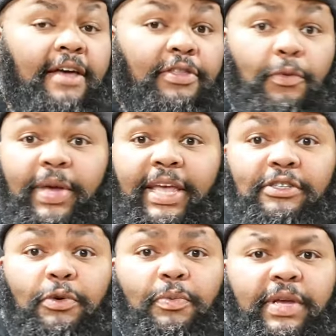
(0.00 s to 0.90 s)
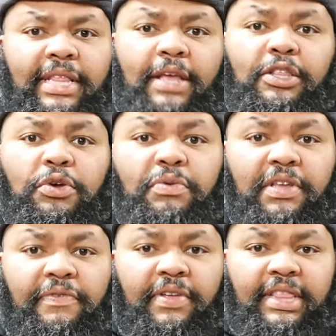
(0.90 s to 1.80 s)
The weekends are when they do
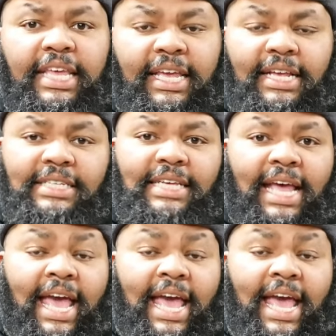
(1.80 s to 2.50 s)
different things.